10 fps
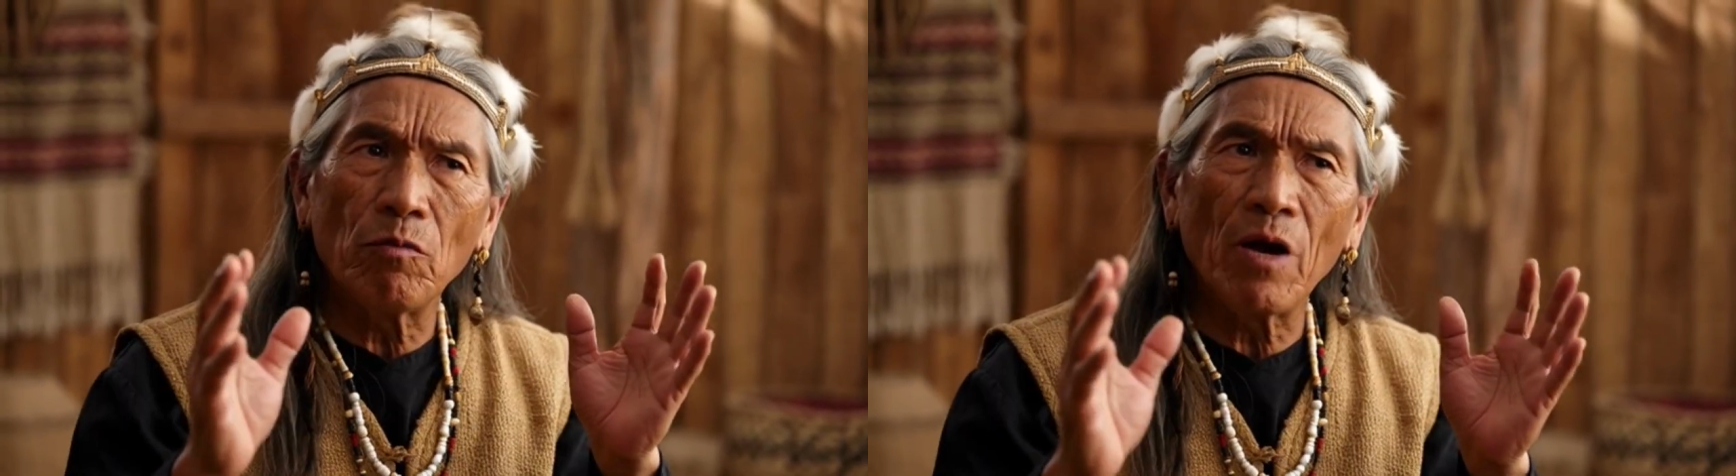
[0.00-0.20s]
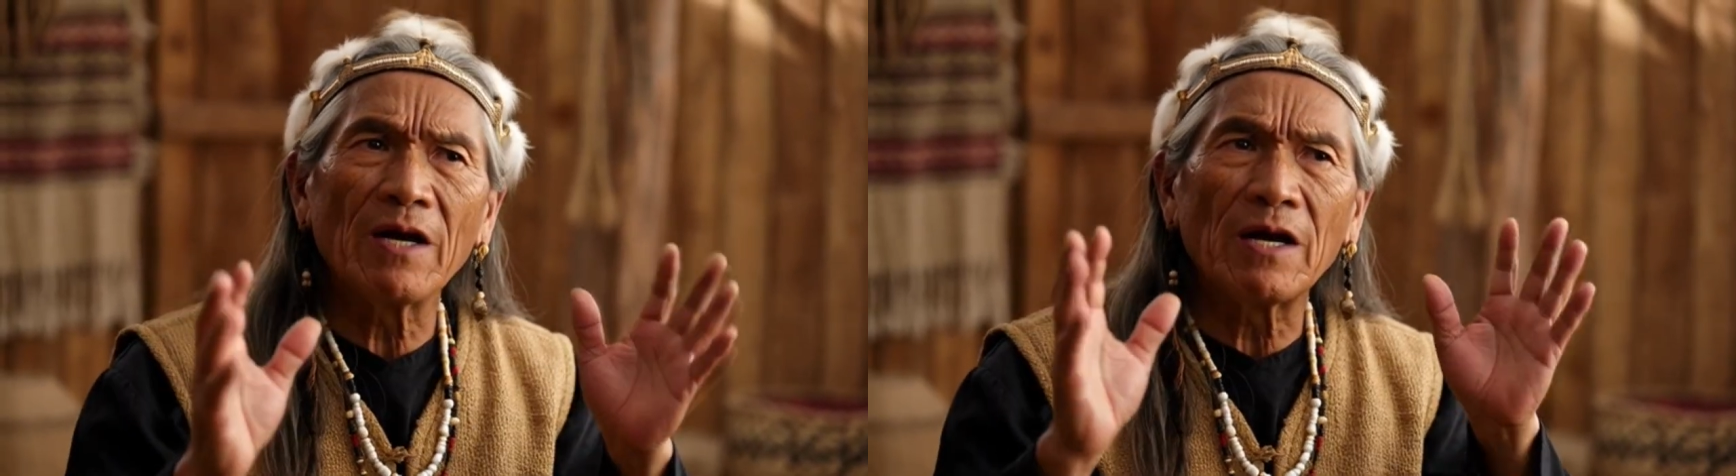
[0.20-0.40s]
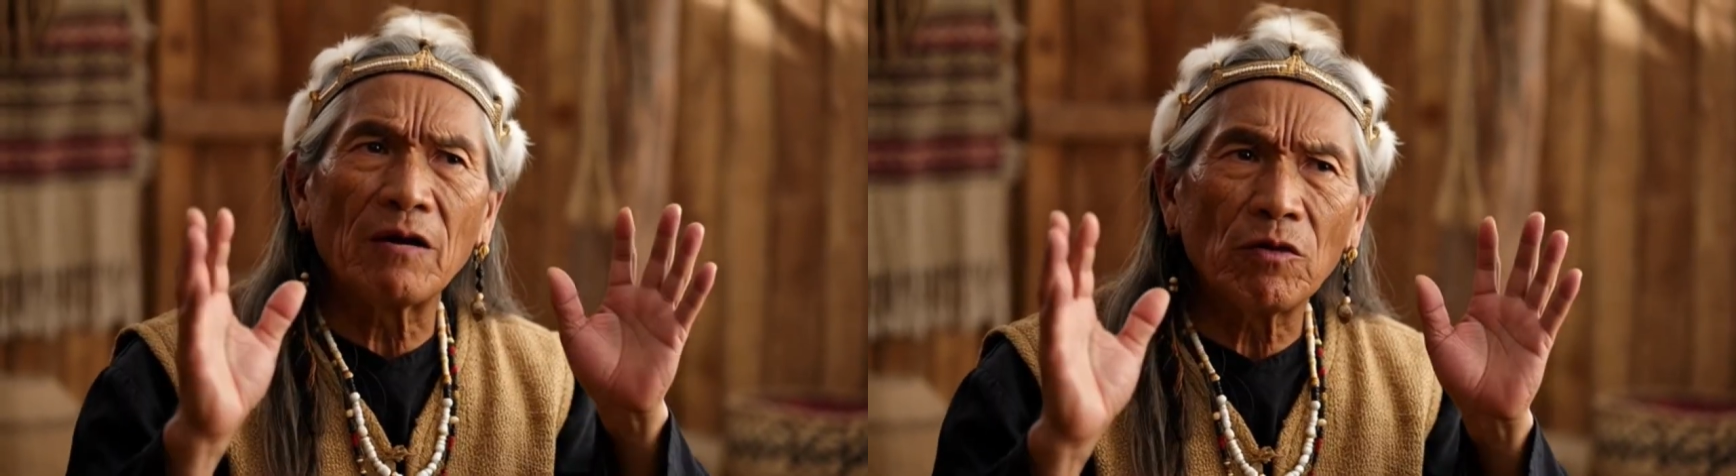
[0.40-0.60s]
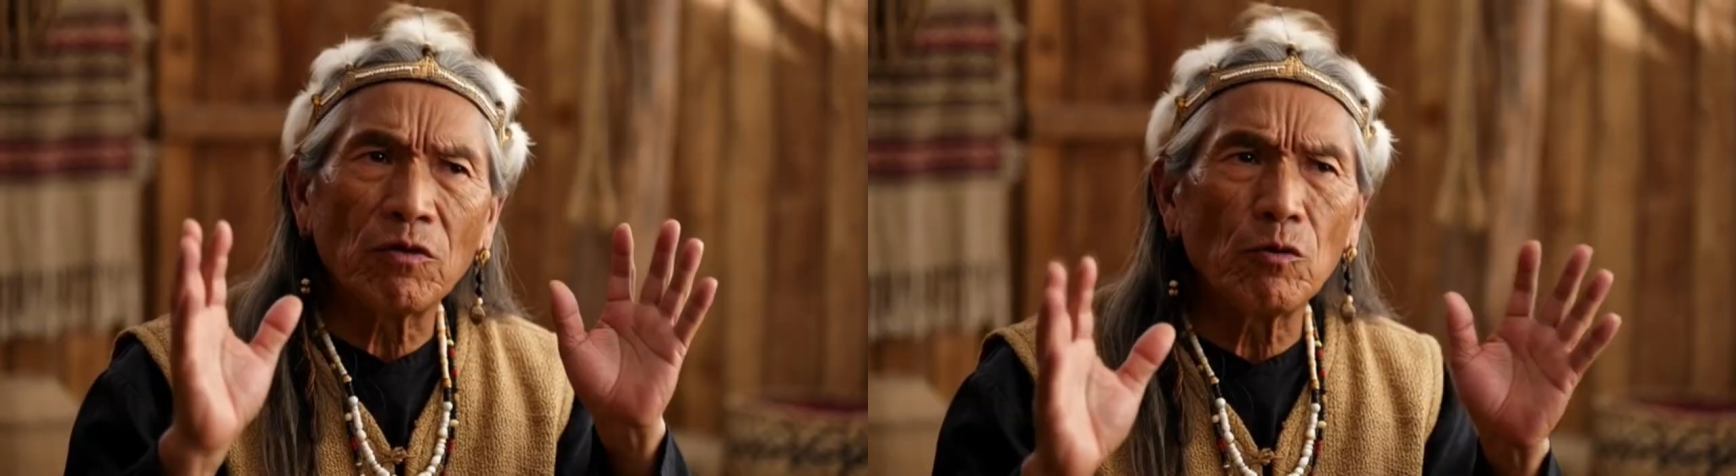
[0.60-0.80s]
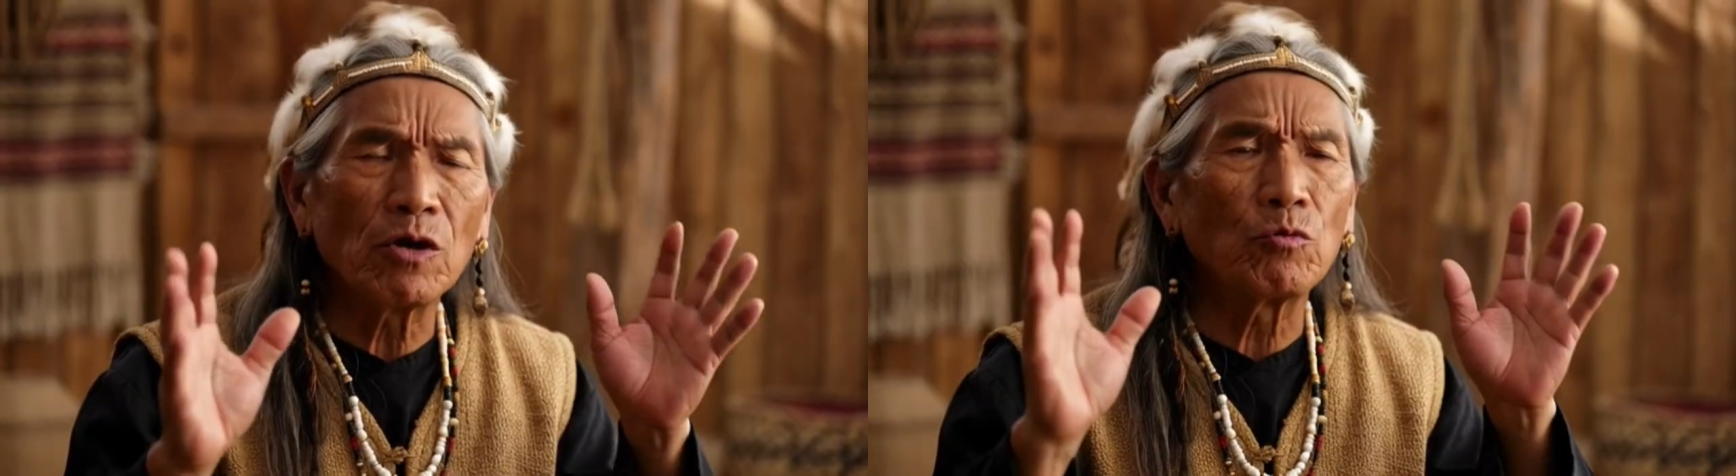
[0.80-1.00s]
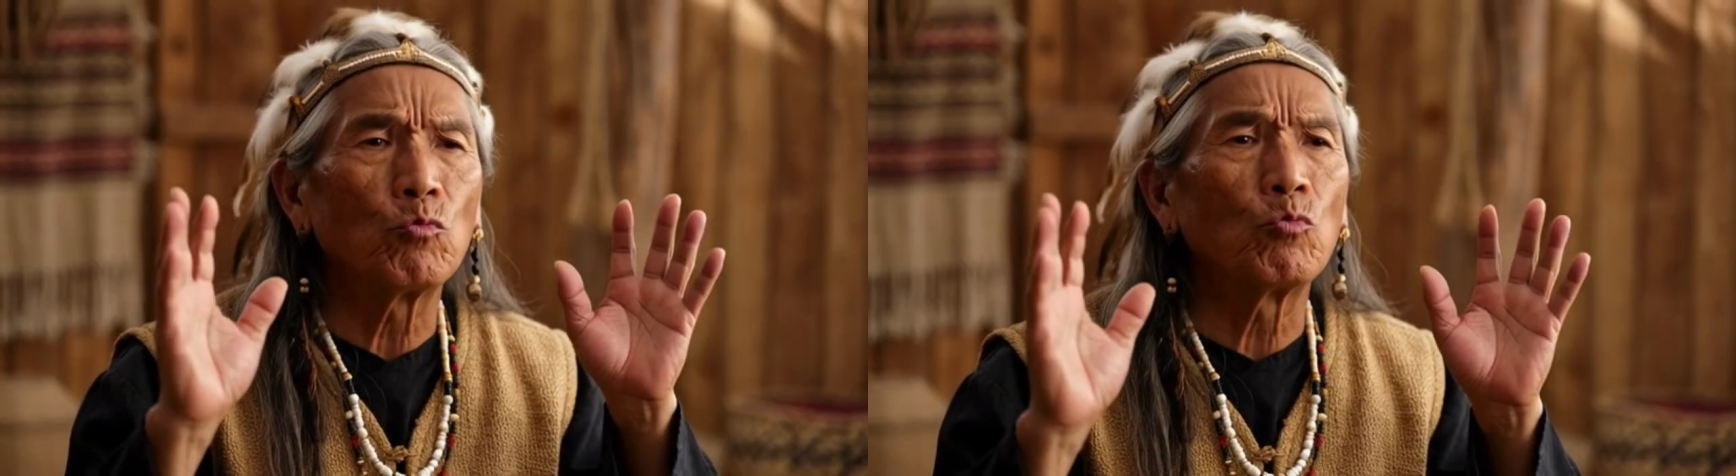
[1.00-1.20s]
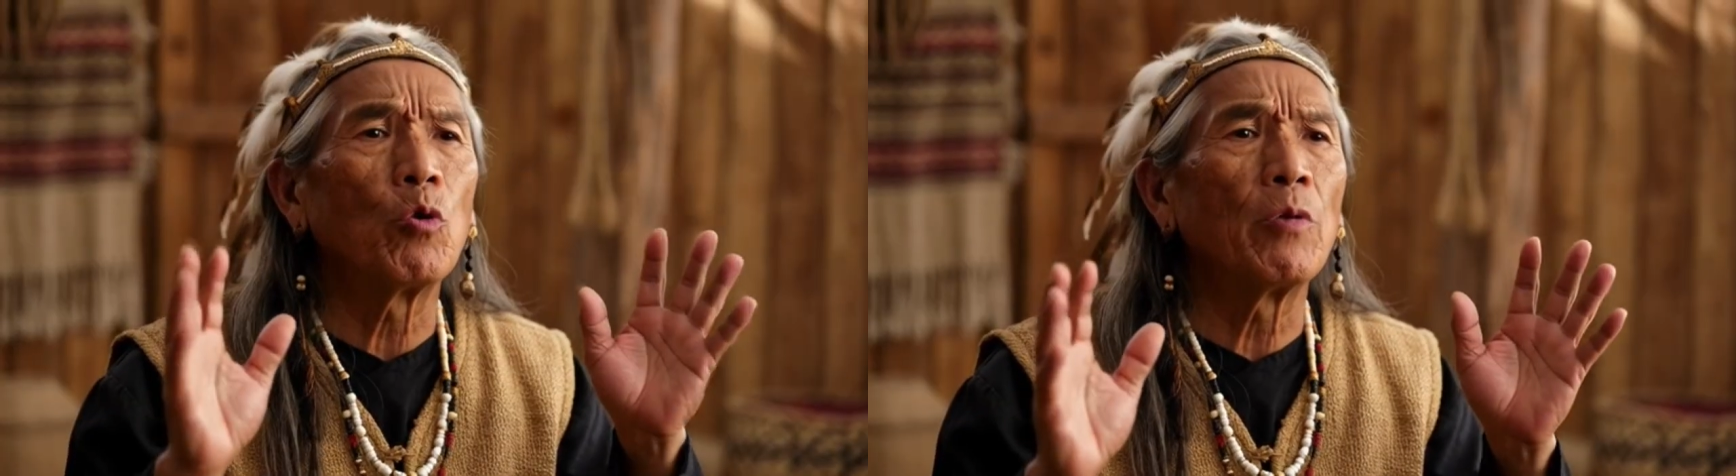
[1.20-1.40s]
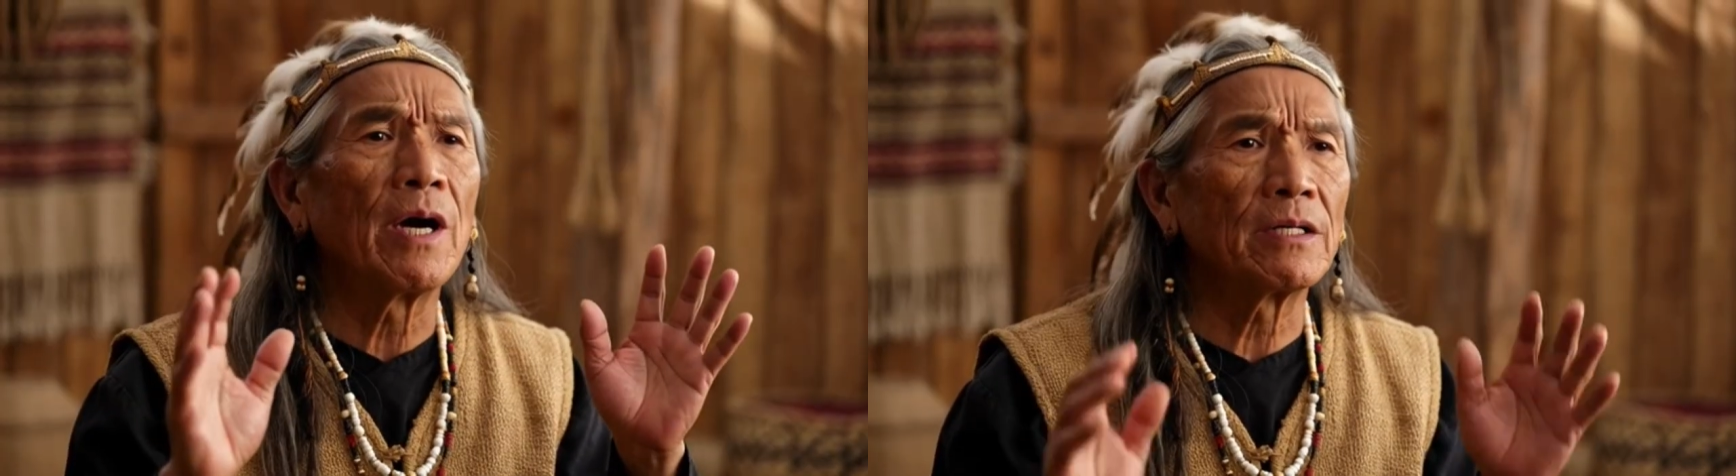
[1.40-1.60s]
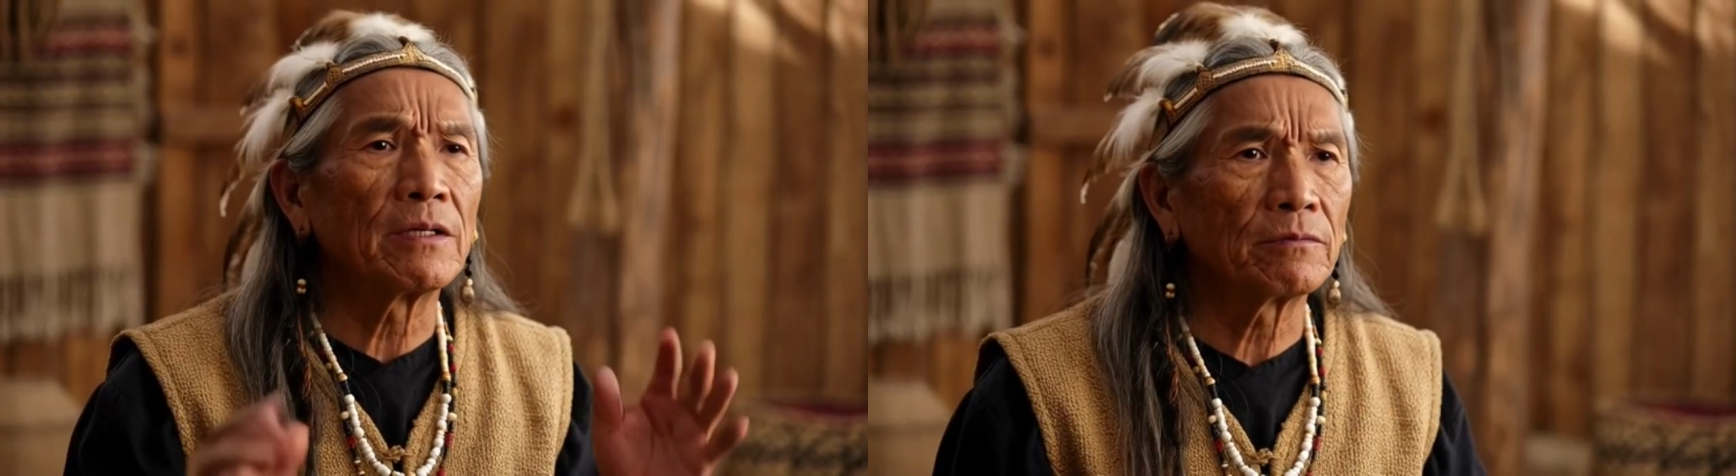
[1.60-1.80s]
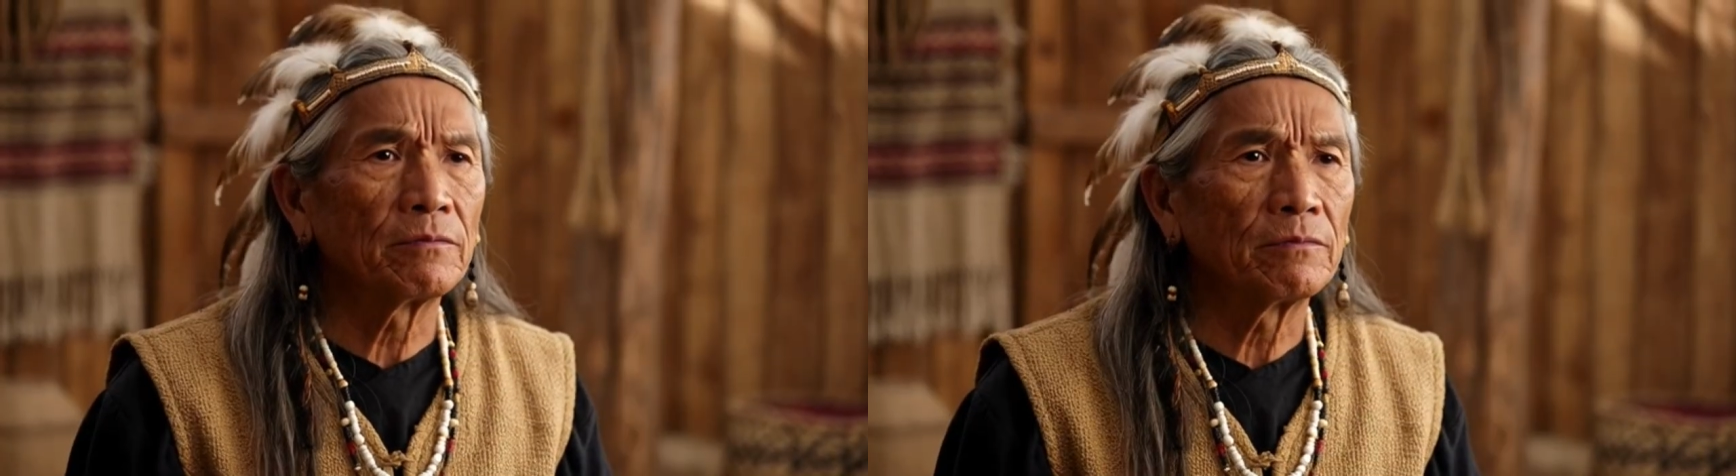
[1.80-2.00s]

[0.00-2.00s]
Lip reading: why it have to give you more pay raise.